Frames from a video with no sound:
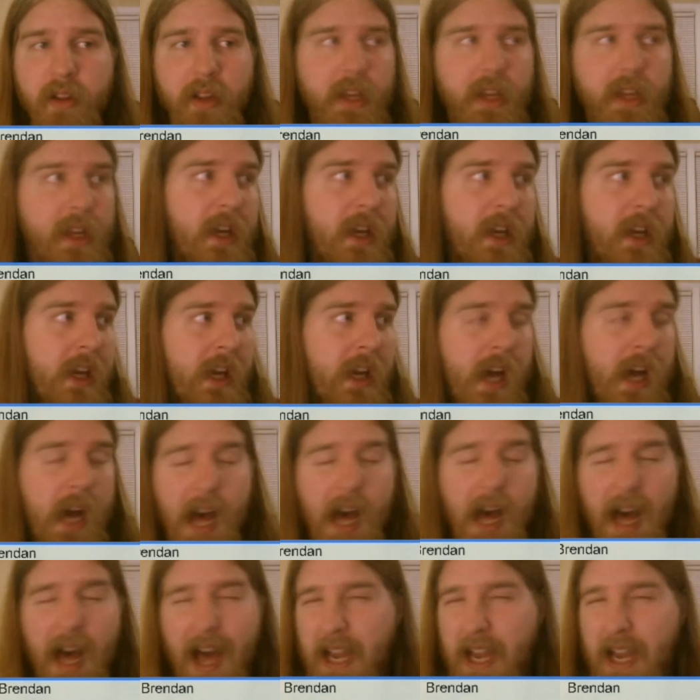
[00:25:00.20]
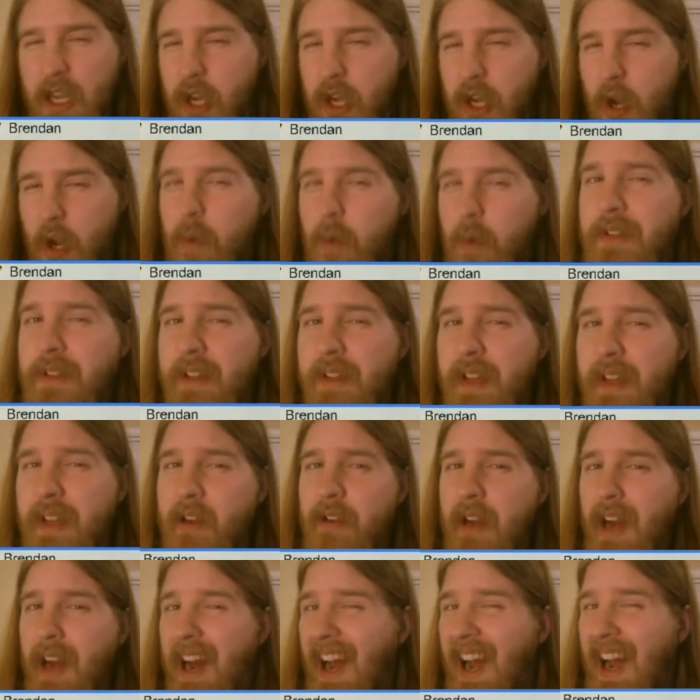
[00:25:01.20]
Like, I know it's
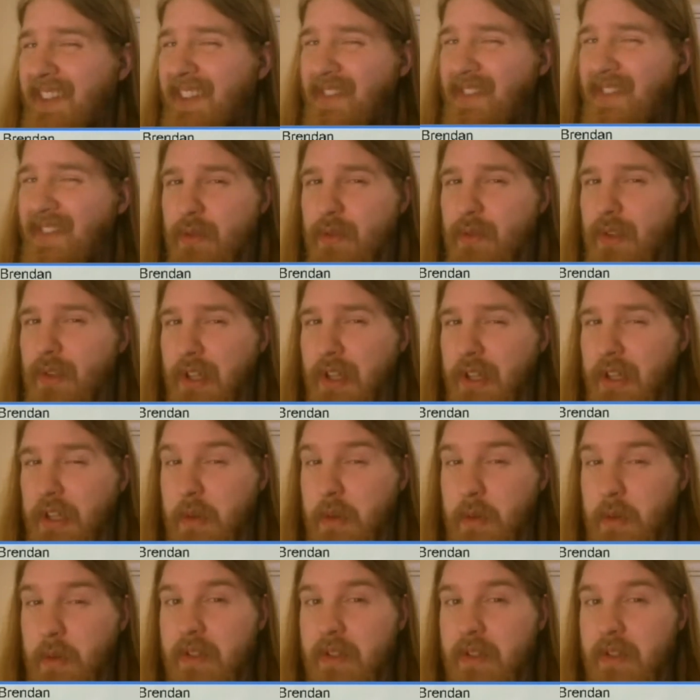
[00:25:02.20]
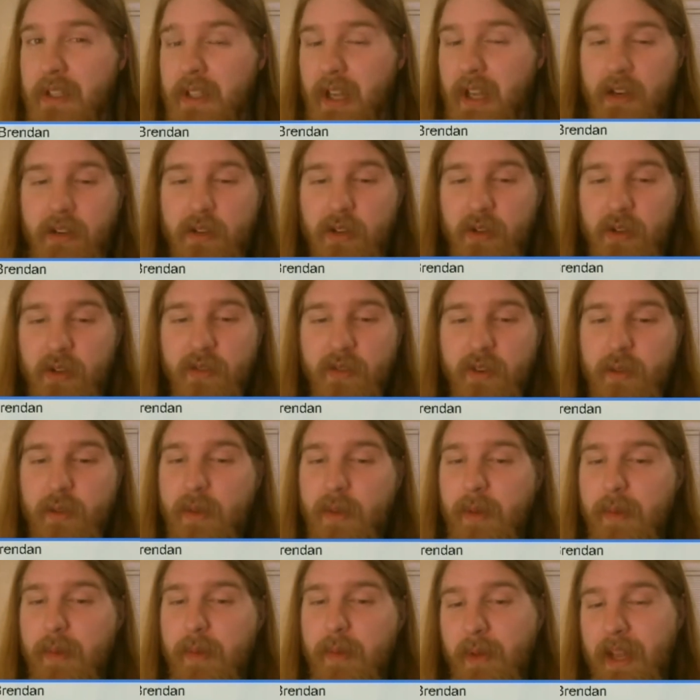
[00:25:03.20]
there. I haven't really used it. I don't know very
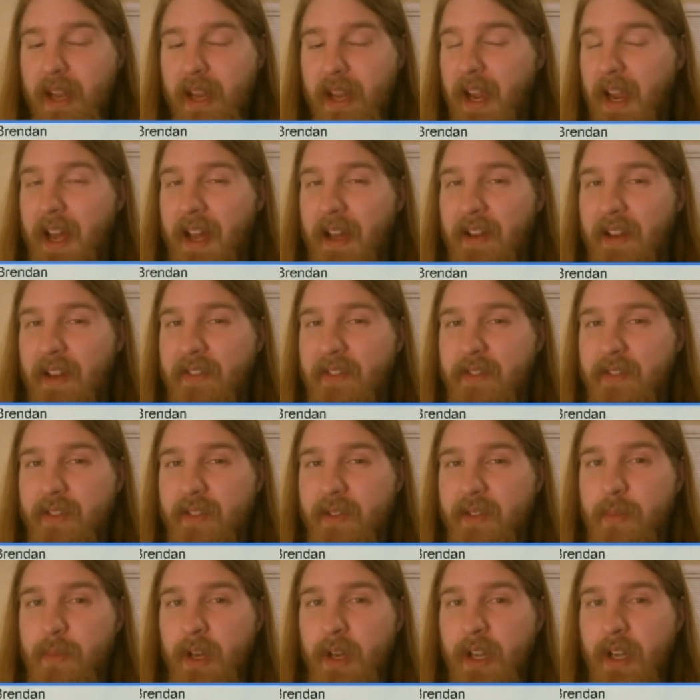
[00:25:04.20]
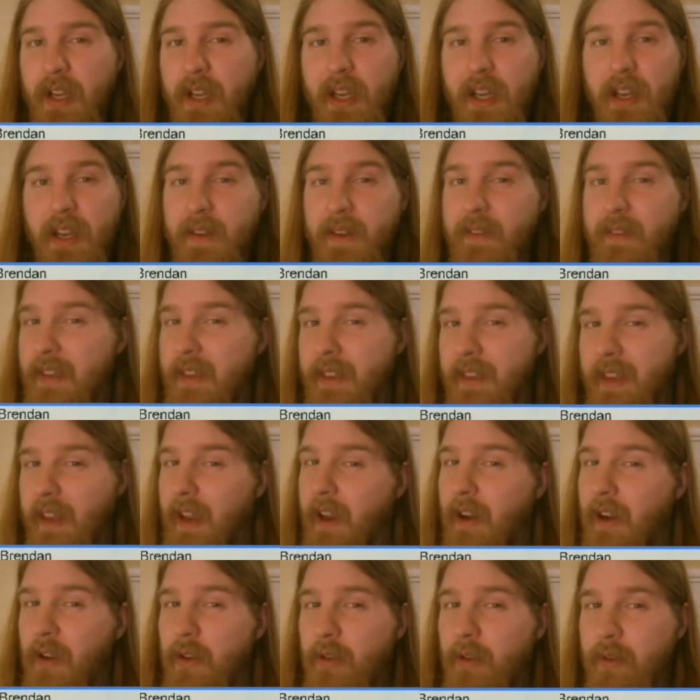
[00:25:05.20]
many people that have, but if even
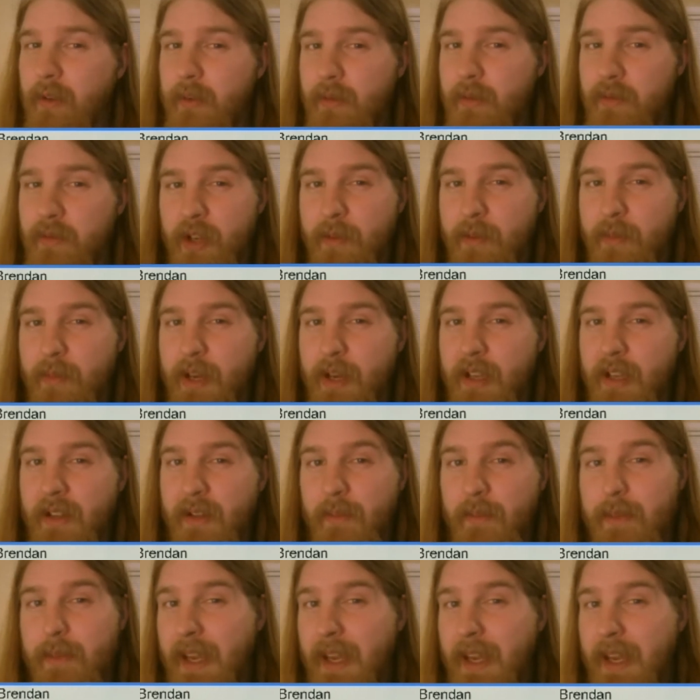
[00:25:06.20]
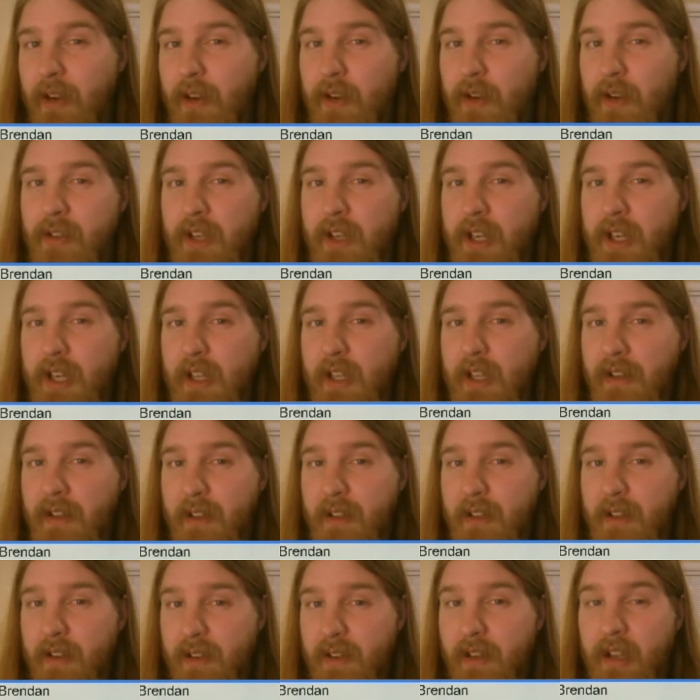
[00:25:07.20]
they're jumping into making original
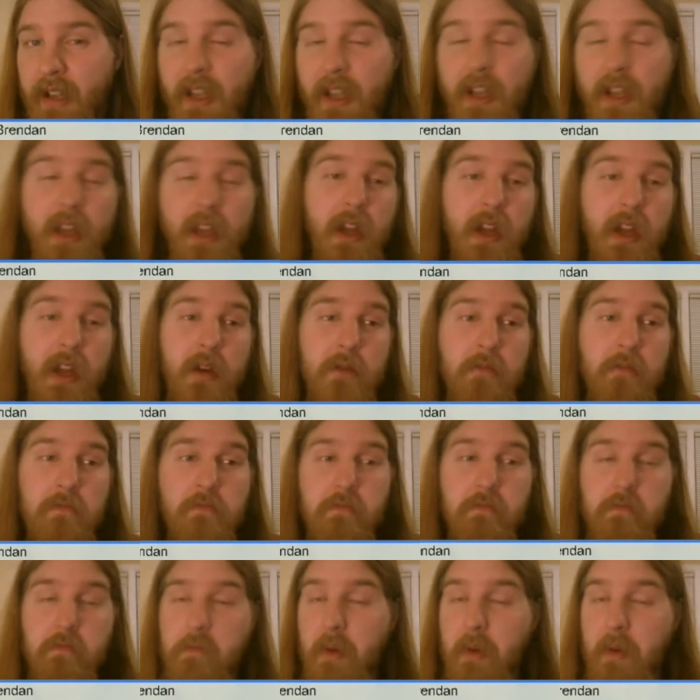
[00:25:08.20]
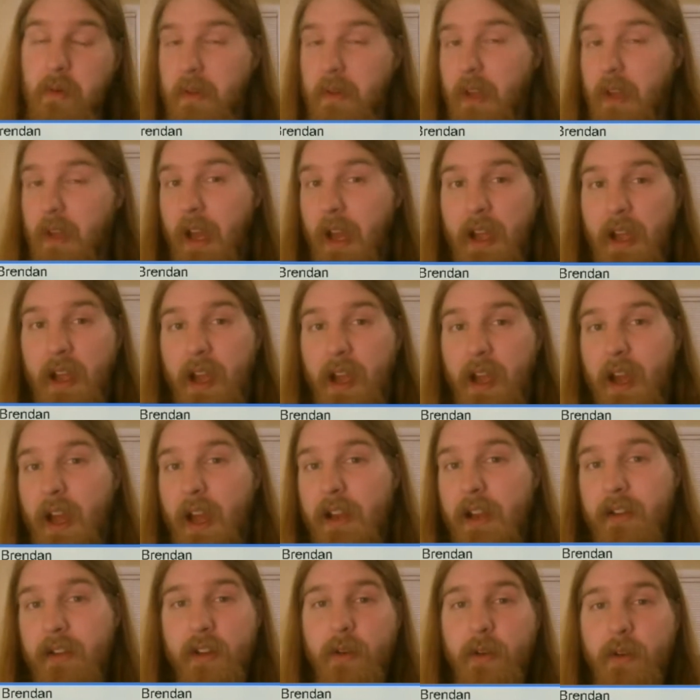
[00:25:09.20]
content, well, I, I
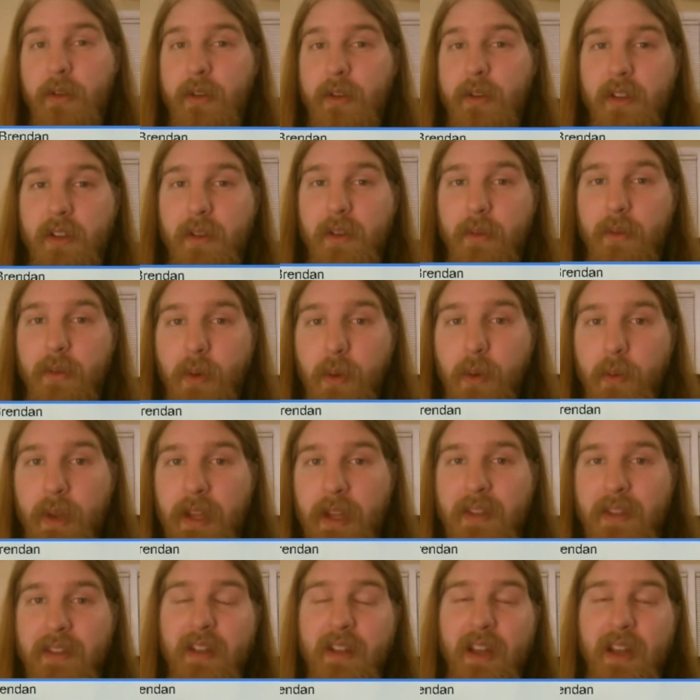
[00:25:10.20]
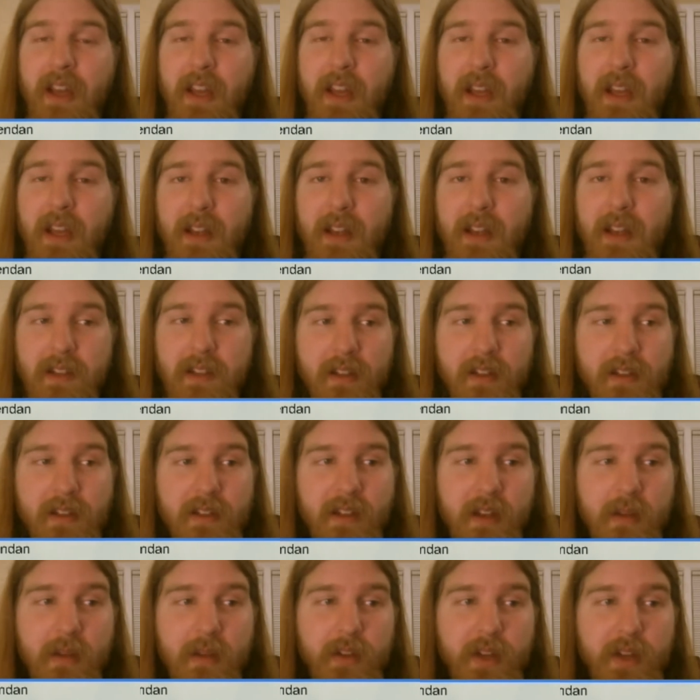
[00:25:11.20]
don't know what's, what we can say. It just
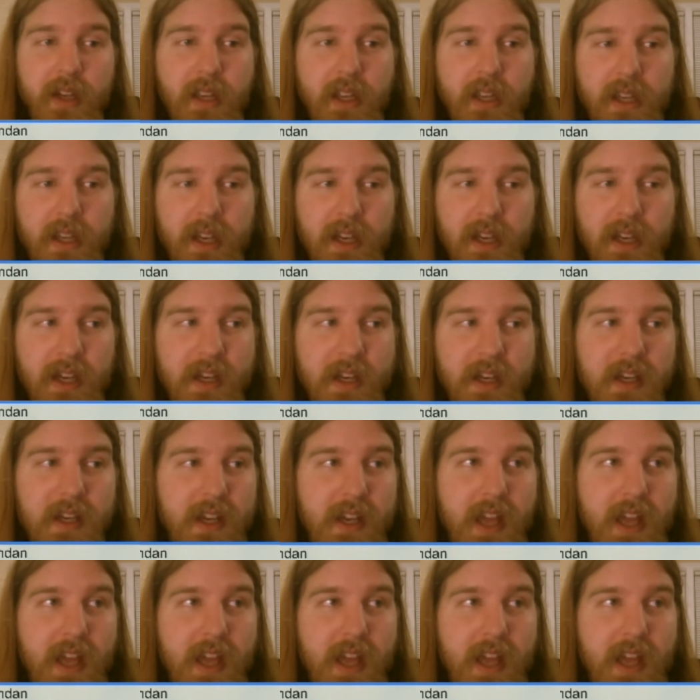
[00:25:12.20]
seems like uh,